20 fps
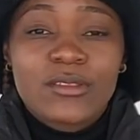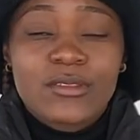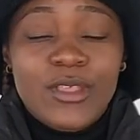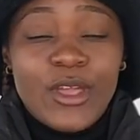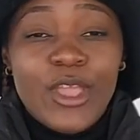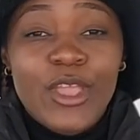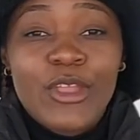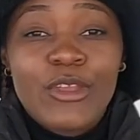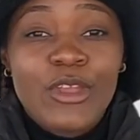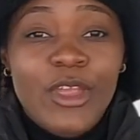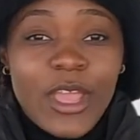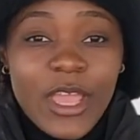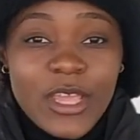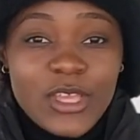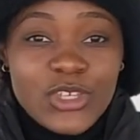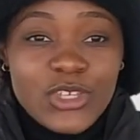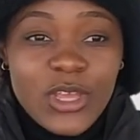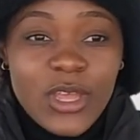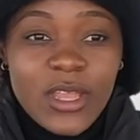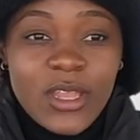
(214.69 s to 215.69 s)
the
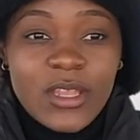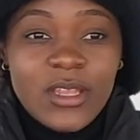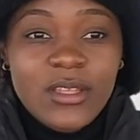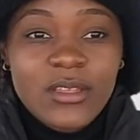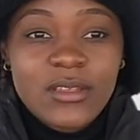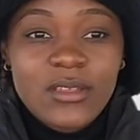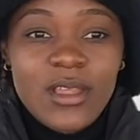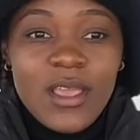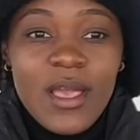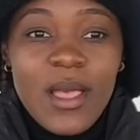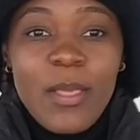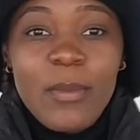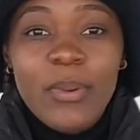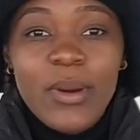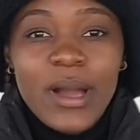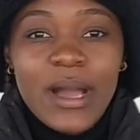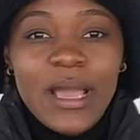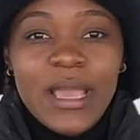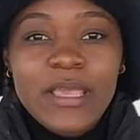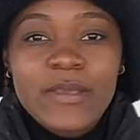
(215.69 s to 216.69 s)
irrigation
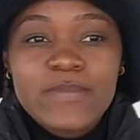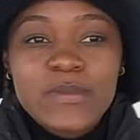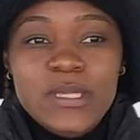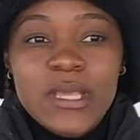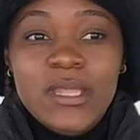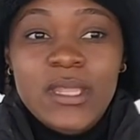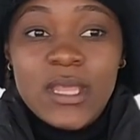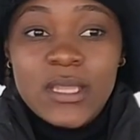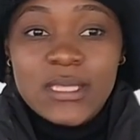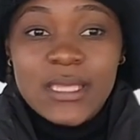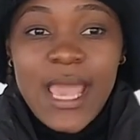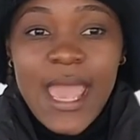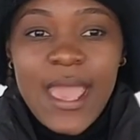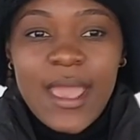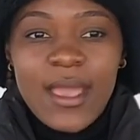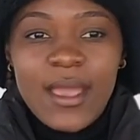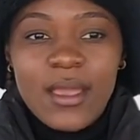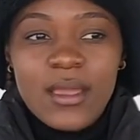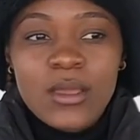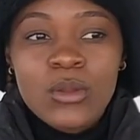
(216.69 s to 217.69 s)
pipes and the tank.